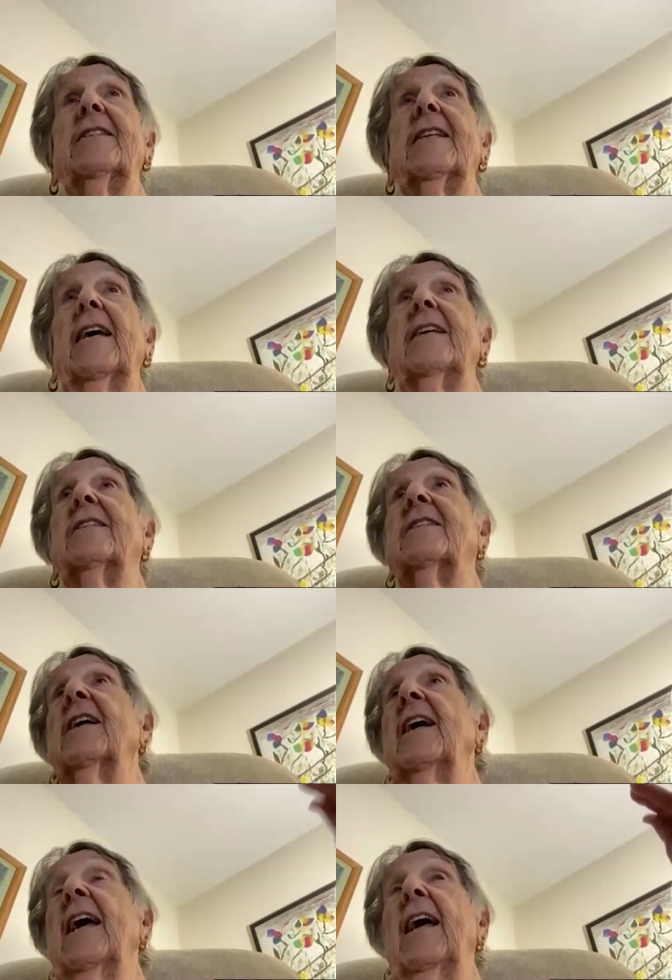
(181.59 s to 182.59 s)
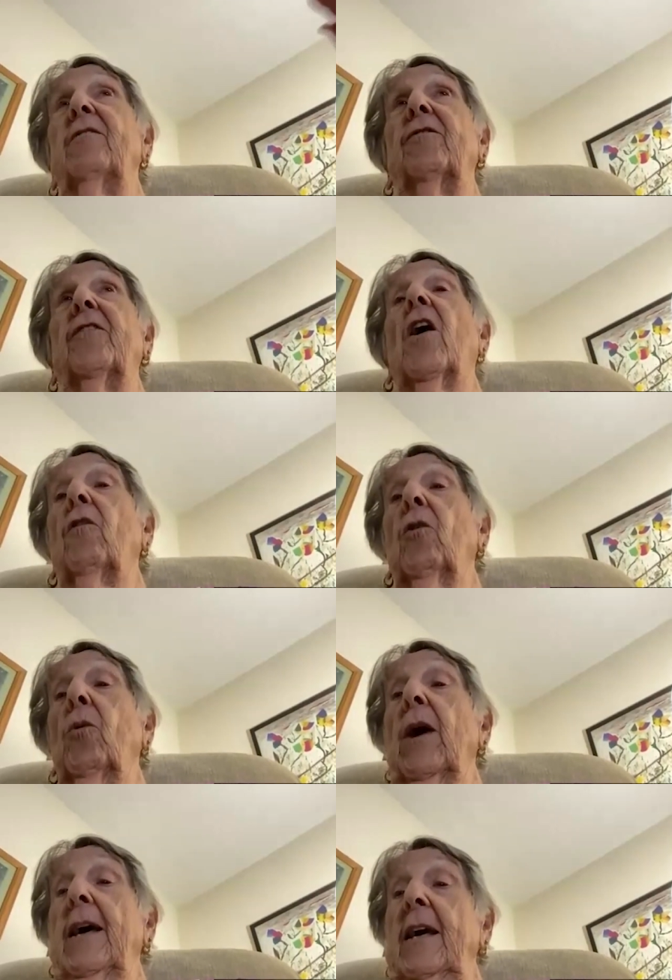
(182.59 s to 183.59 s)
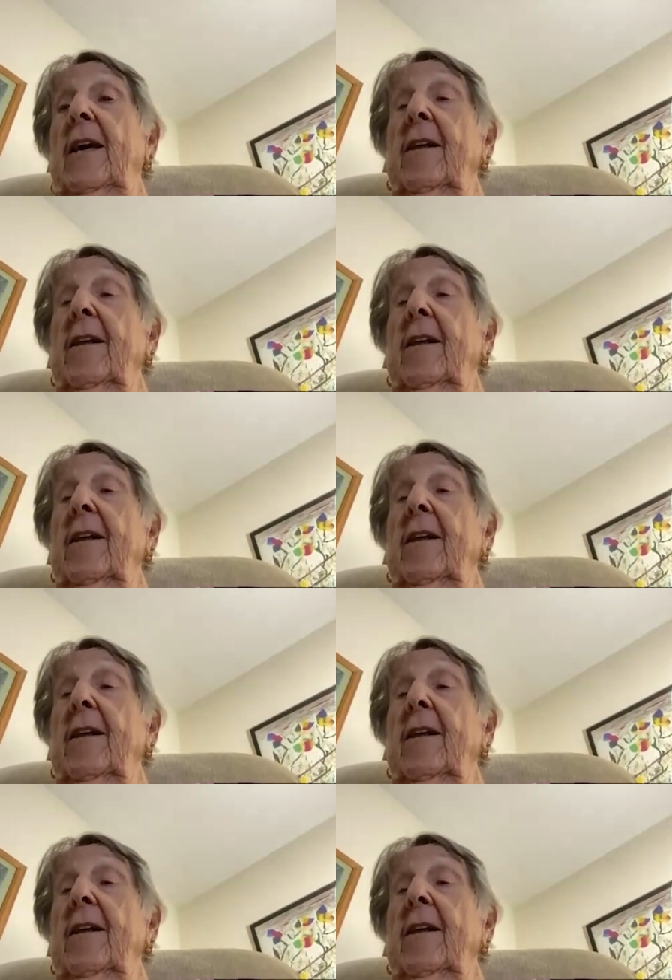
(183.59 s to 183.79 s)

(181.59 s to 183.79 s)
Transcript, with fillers: States and far mm-hmm. away.